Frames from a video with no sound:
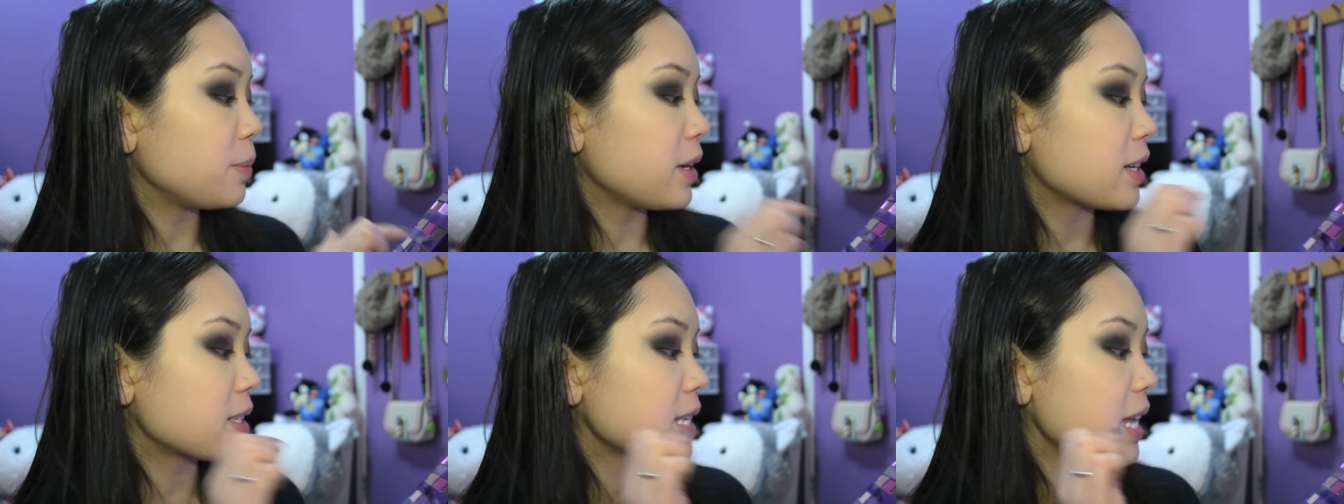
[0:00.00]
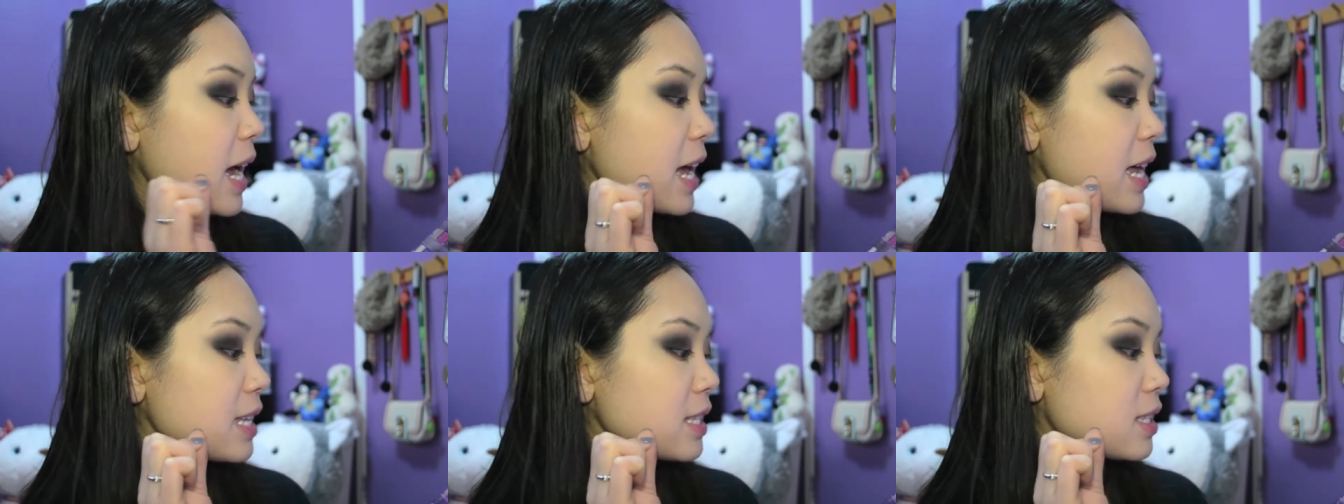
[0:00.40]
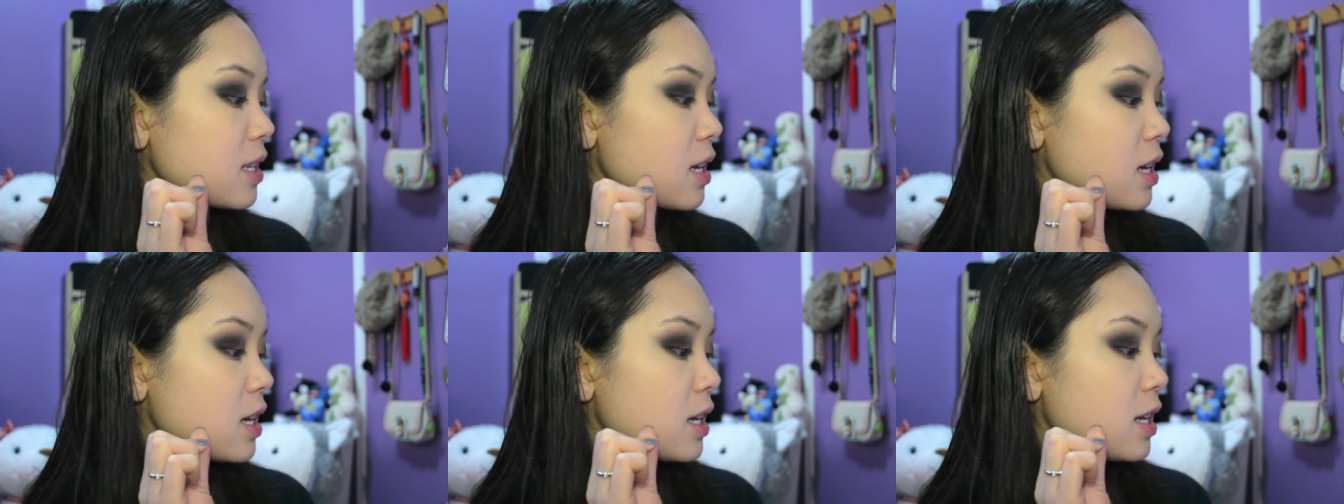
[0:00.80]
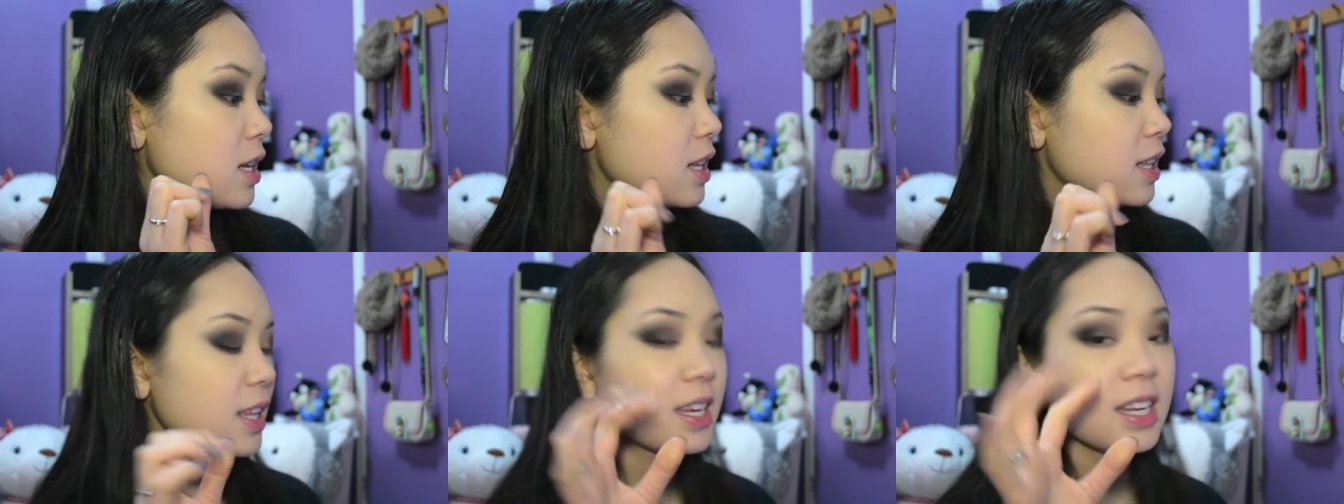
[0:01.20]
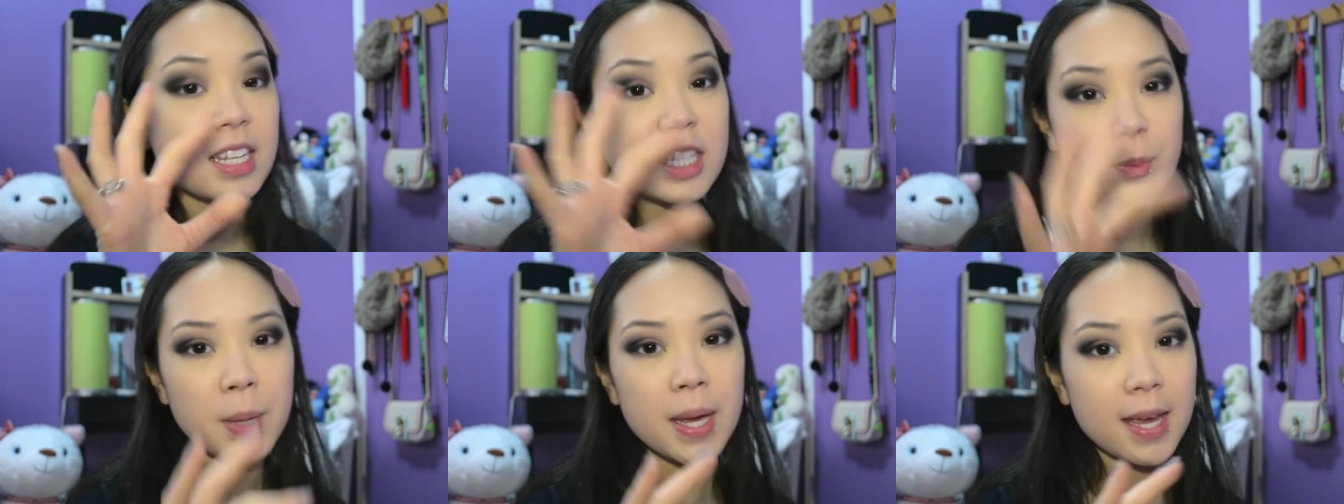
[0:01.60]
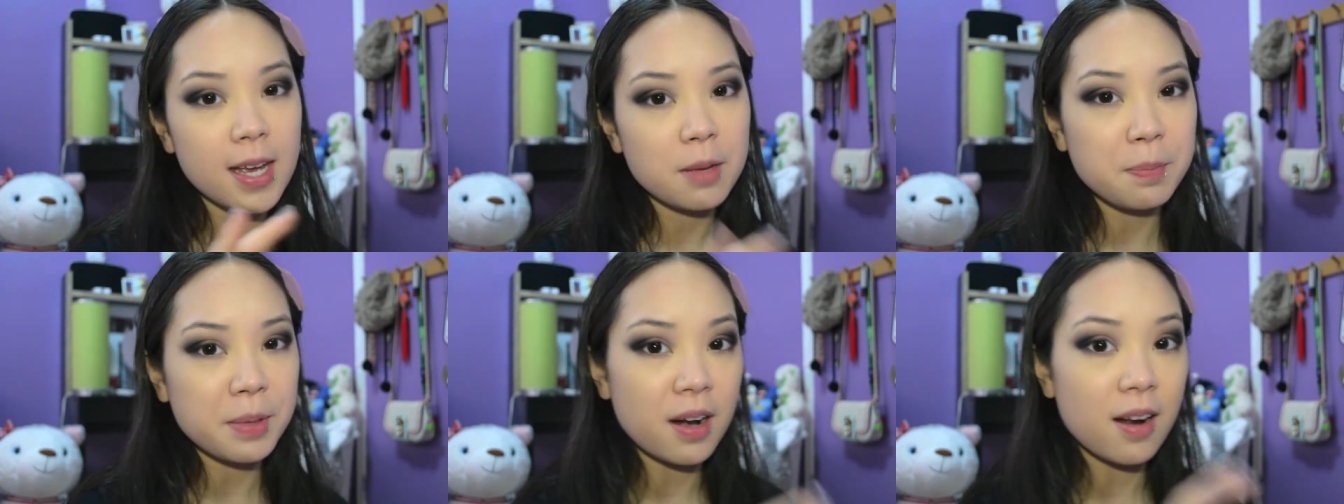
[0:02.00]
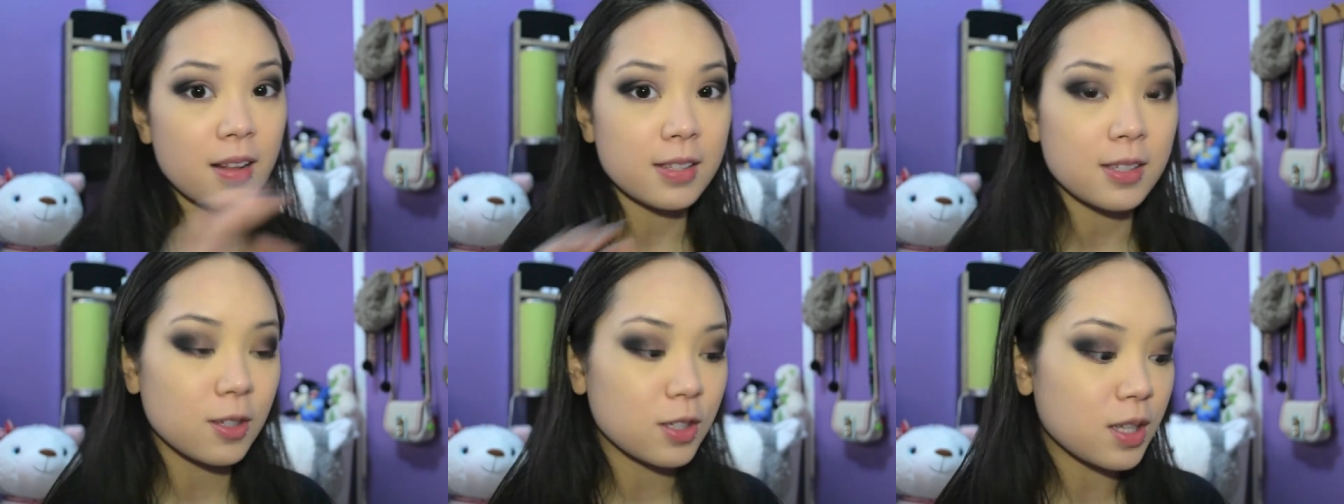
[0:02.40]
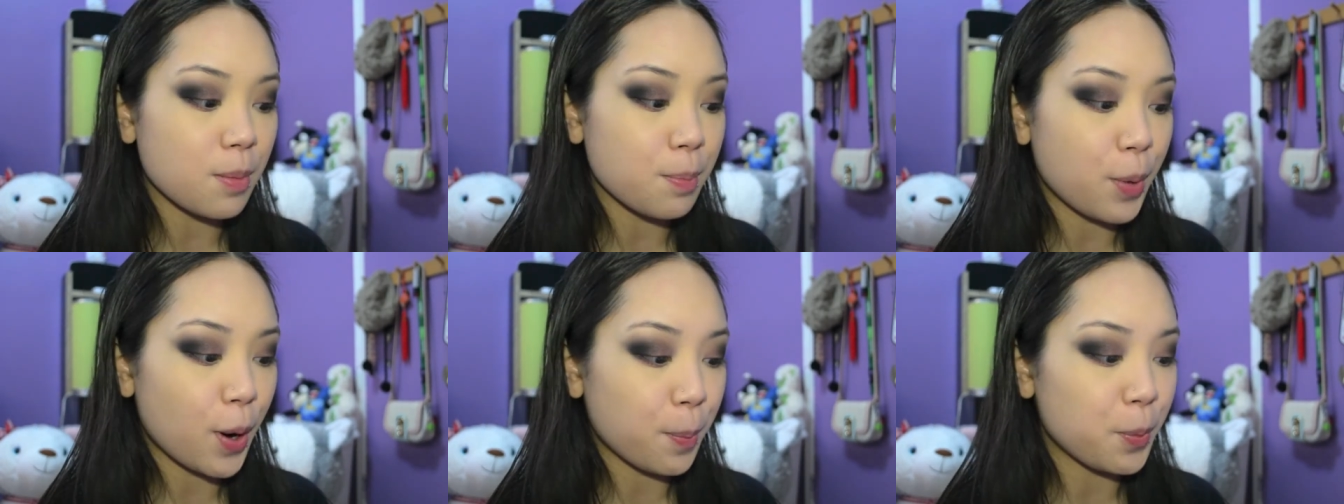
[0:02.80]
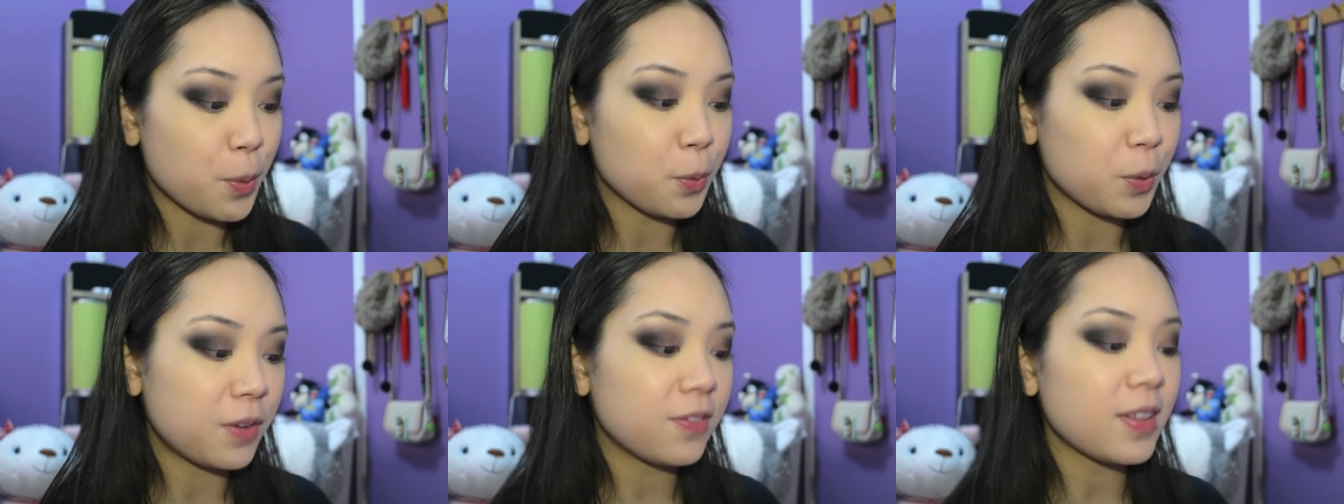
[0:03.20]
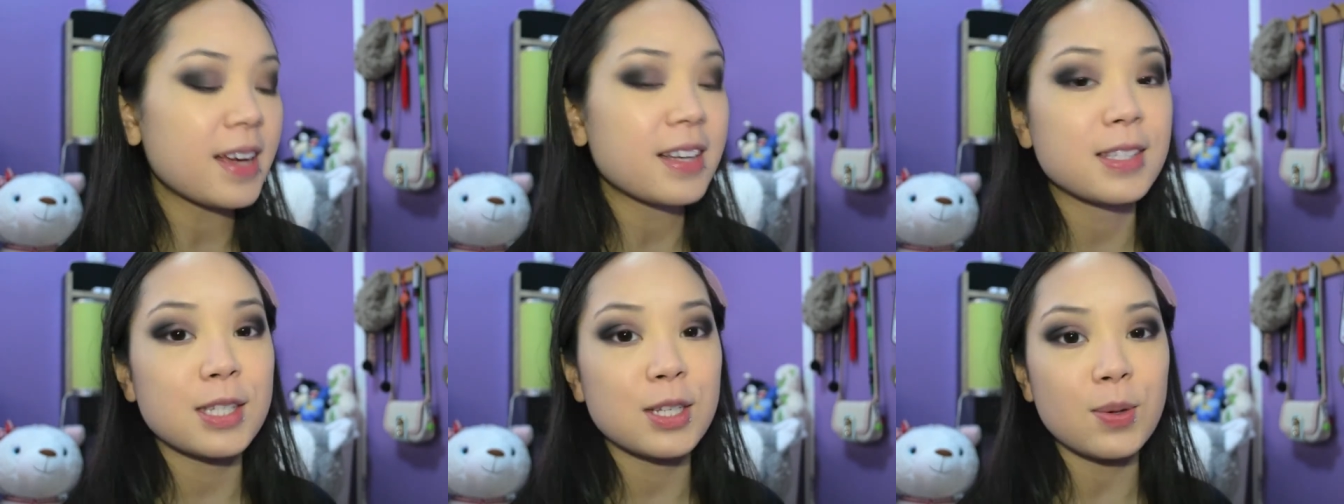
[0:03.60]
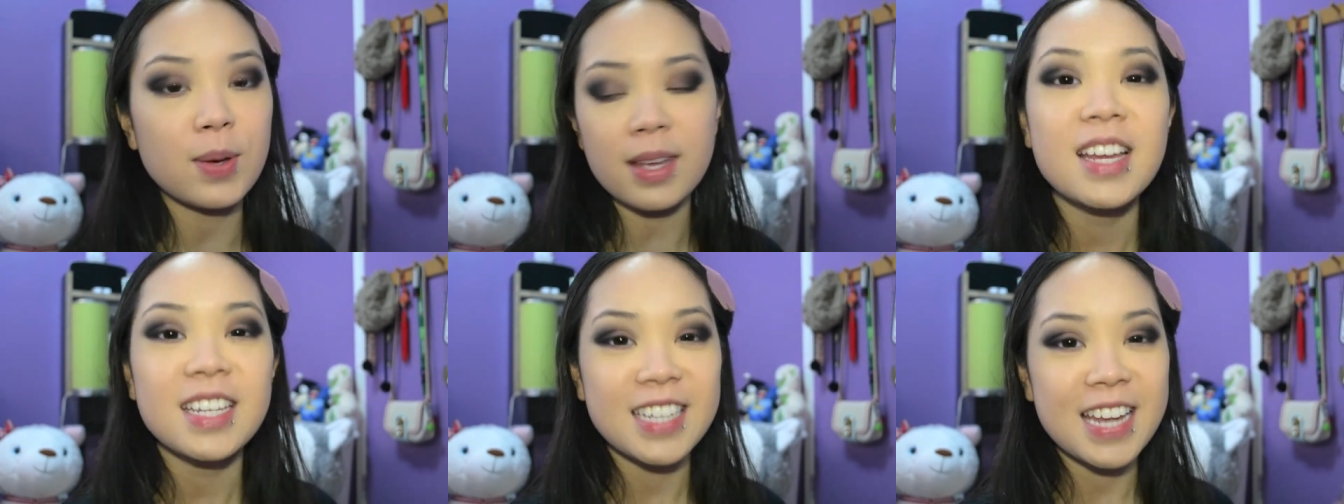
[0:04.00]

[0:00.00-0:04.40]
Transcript: because it has it's pink, but also some purple reflex to it.